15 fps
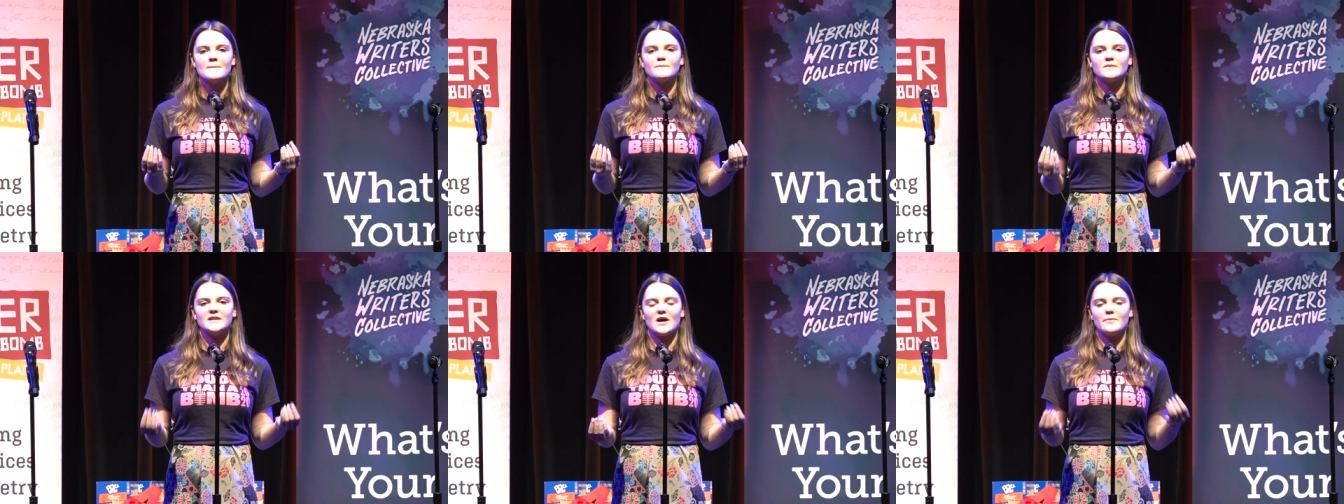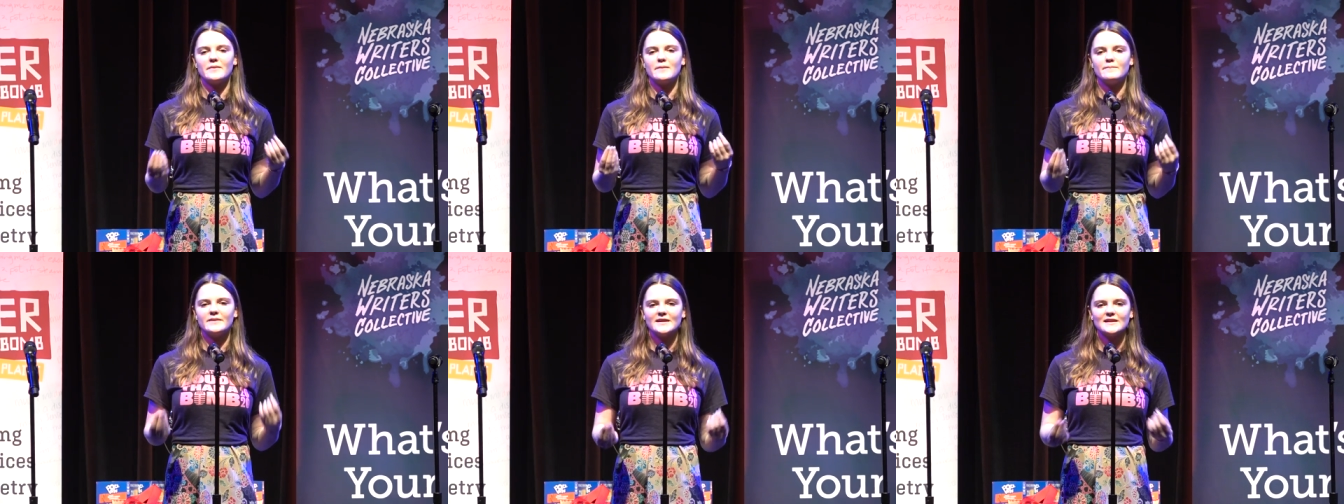but now
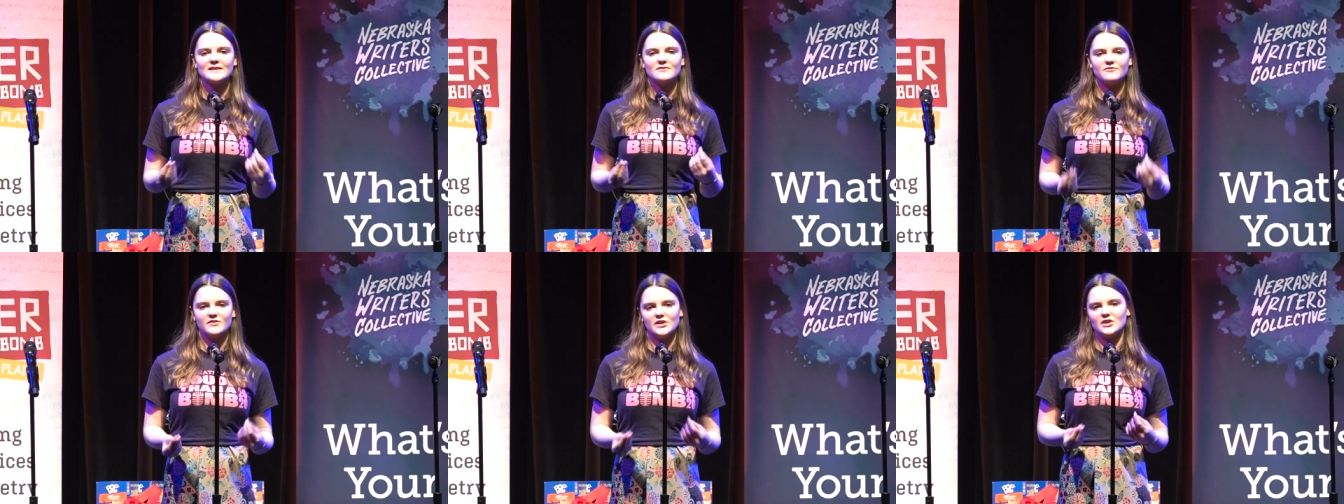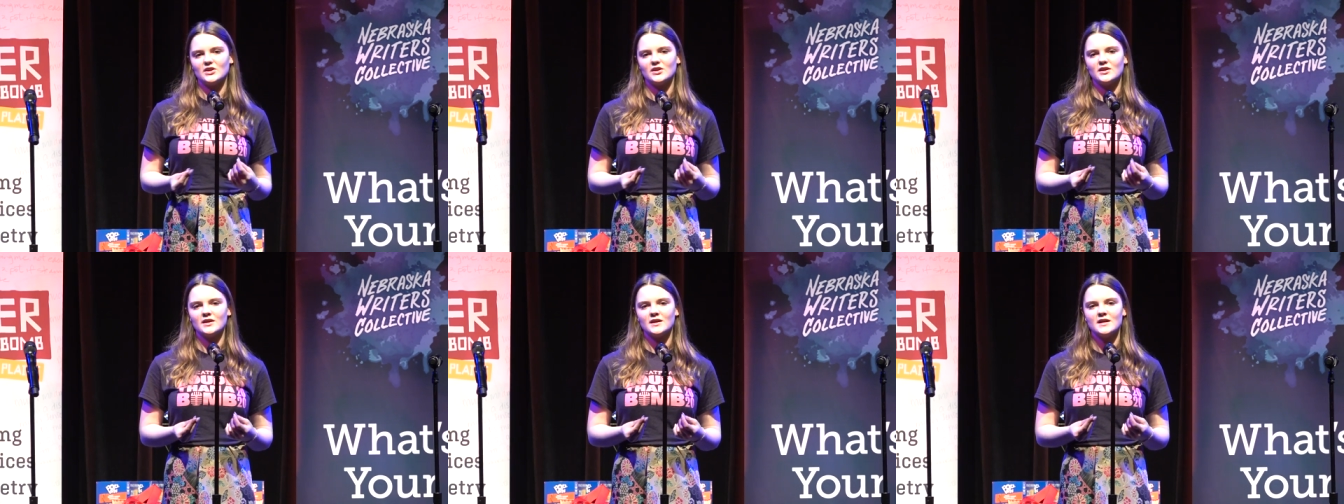my biggest
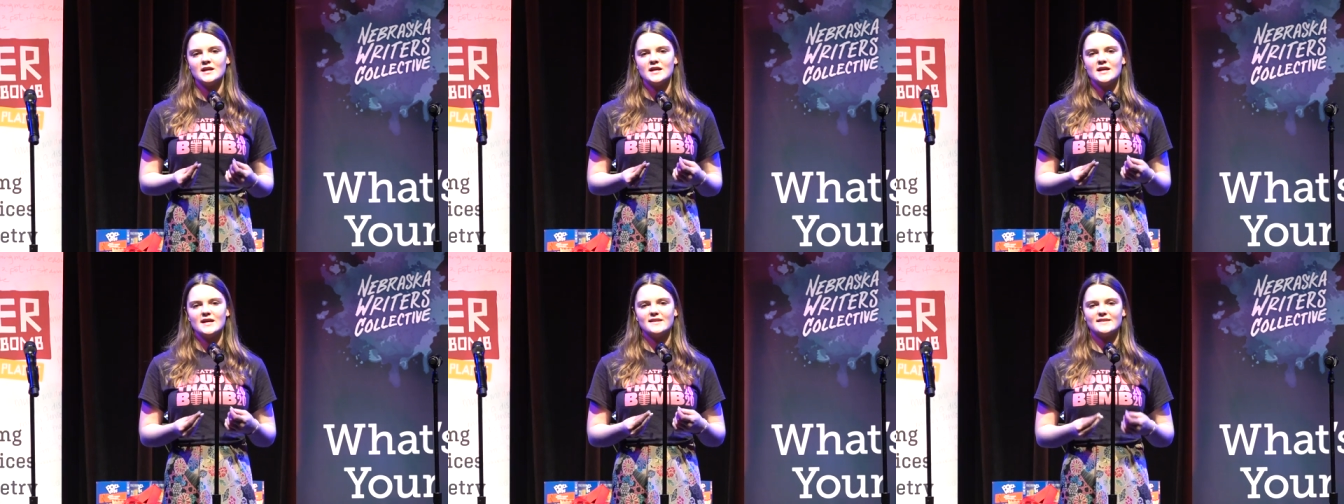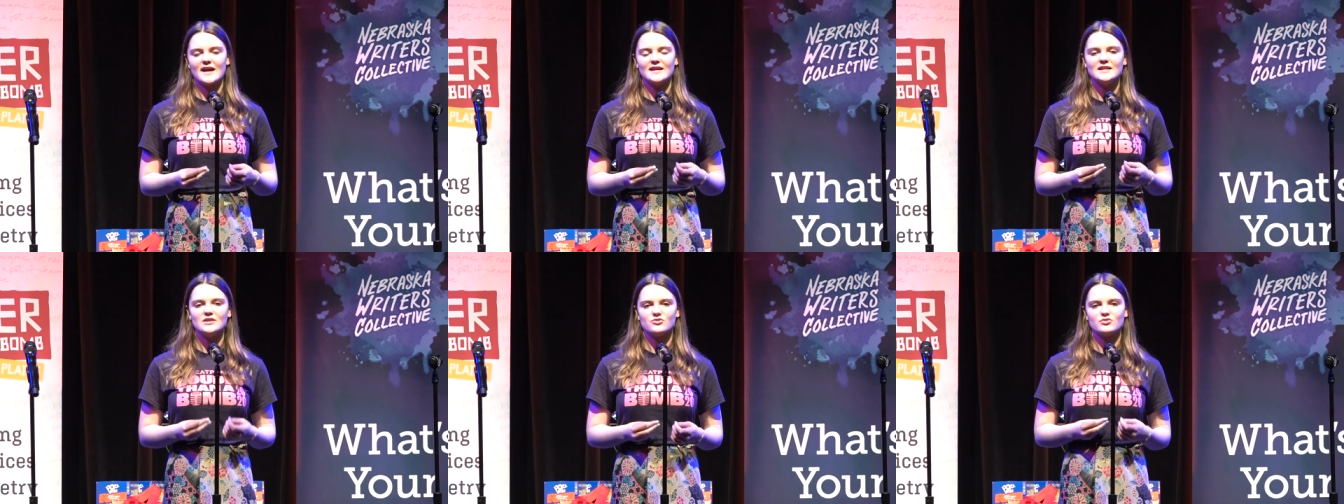fear is that
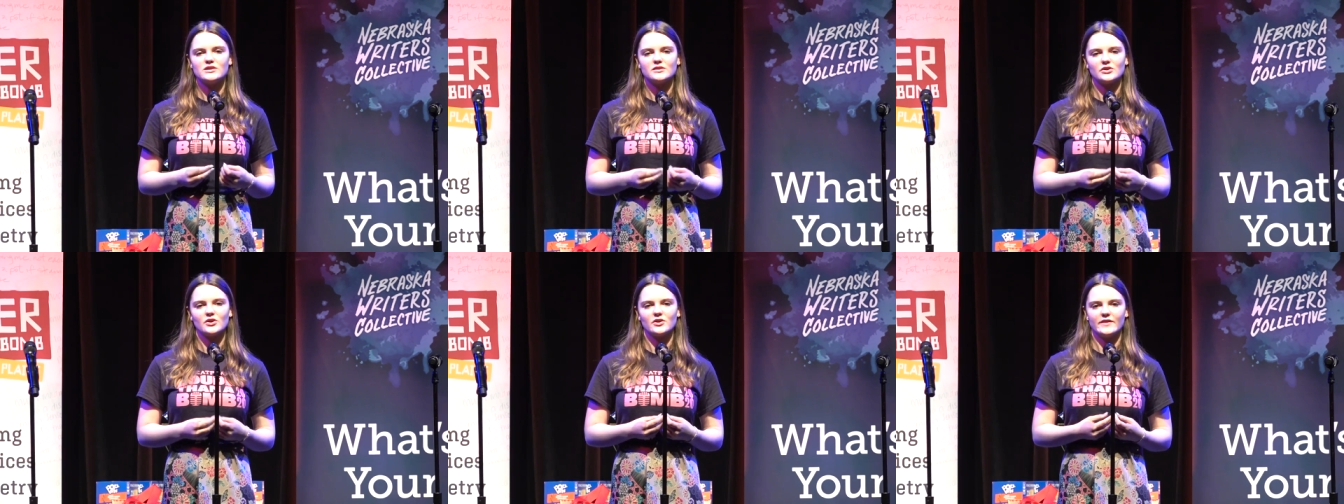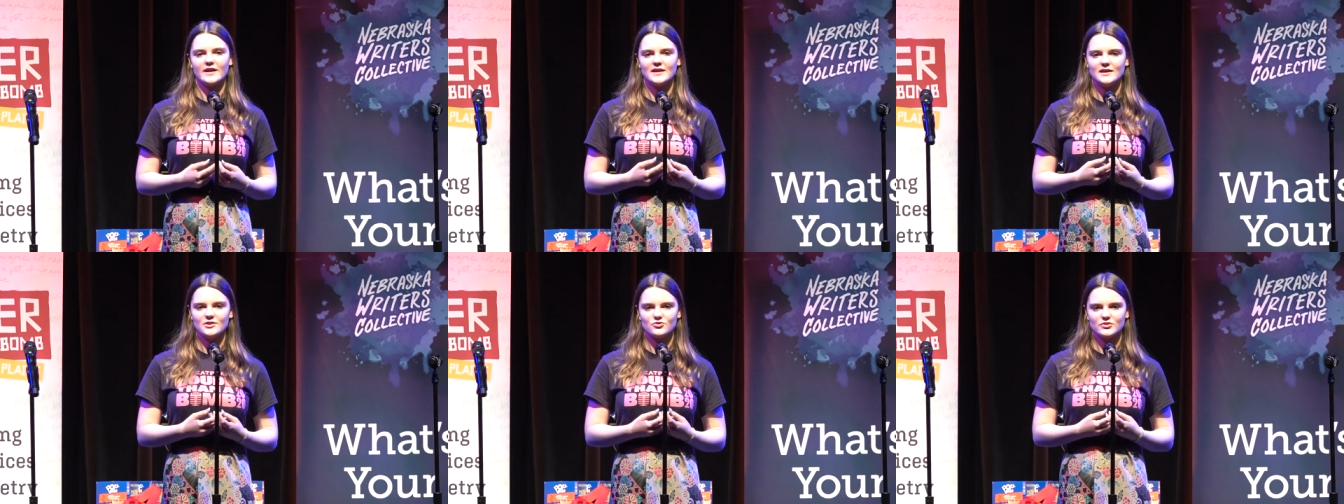he treats her like
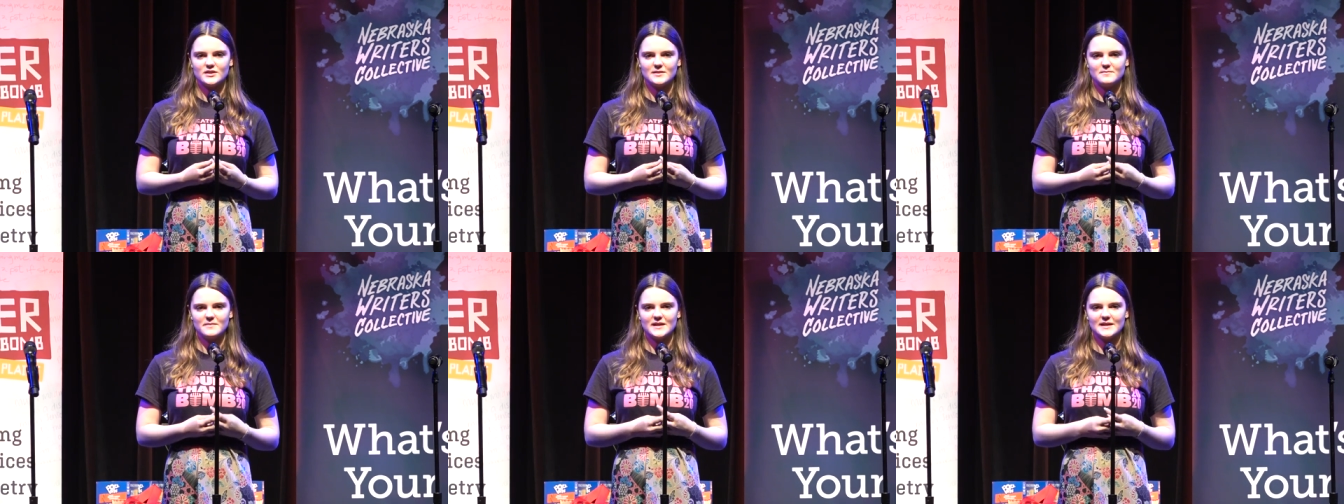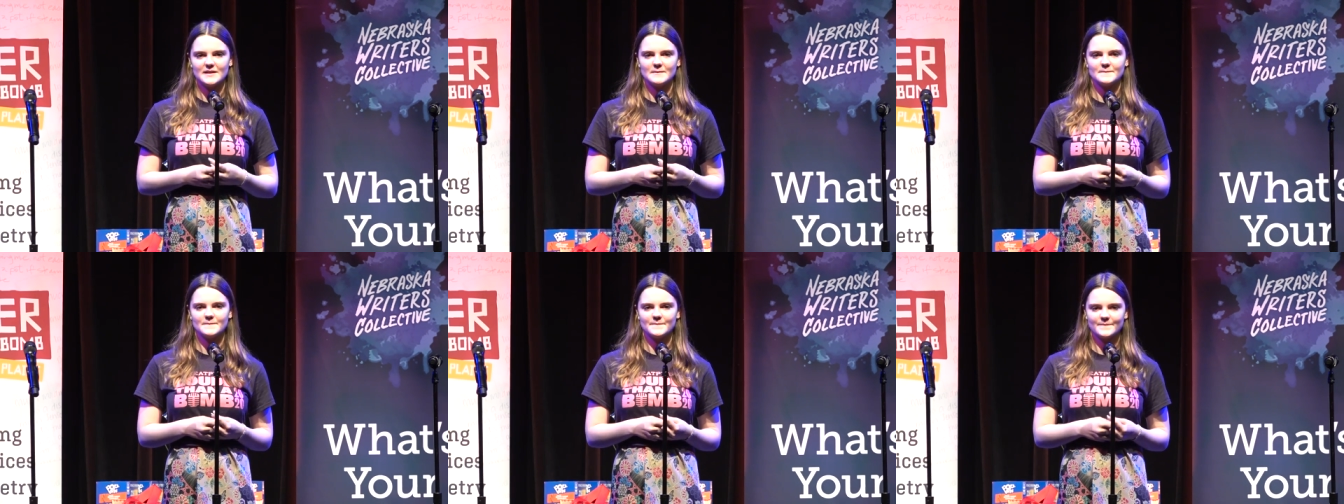he treated me.
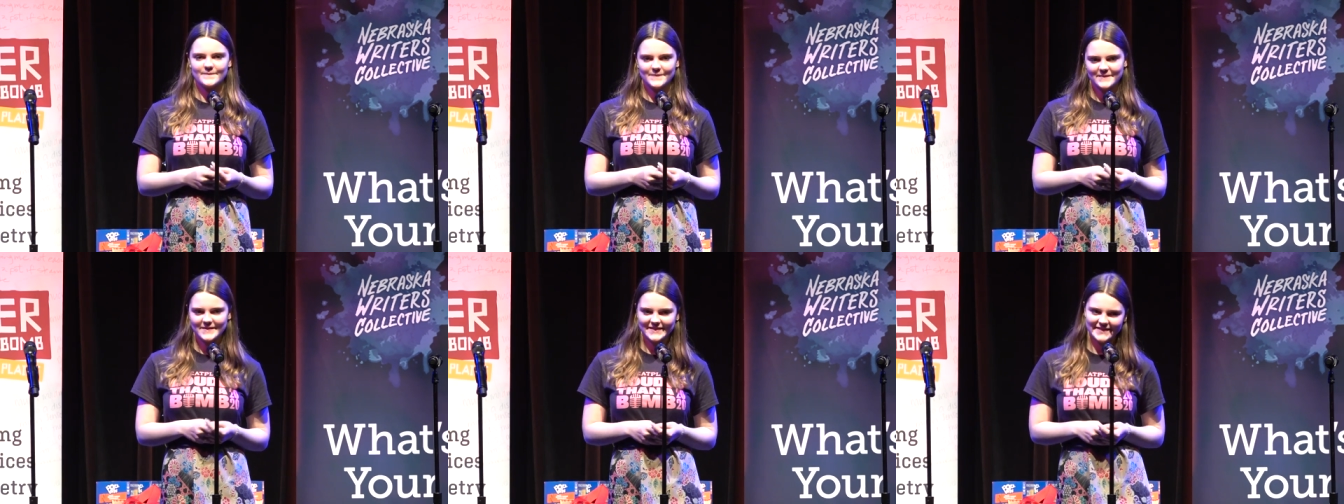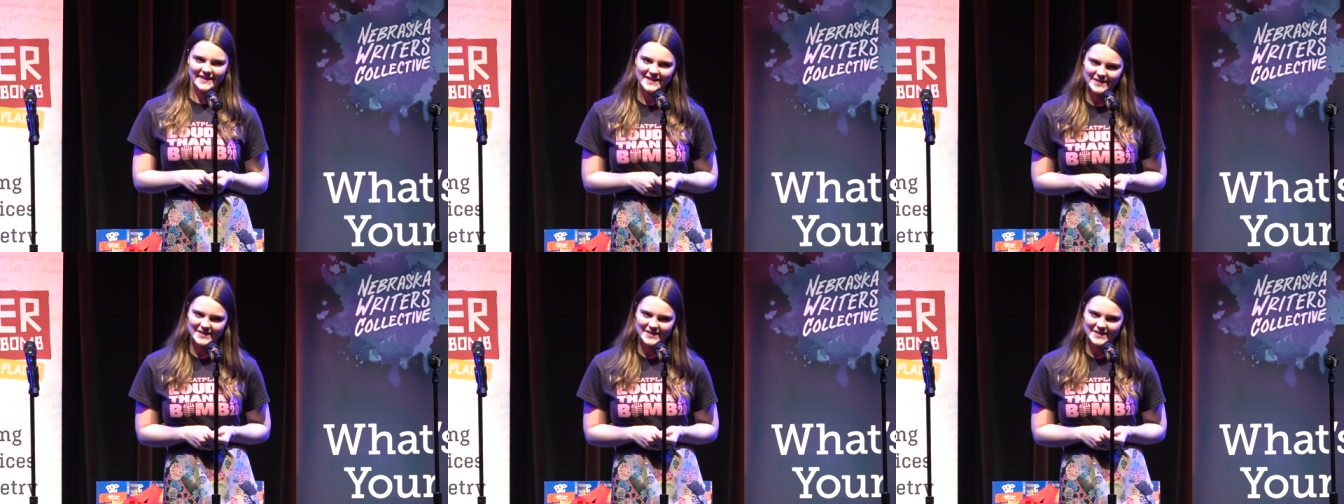Thank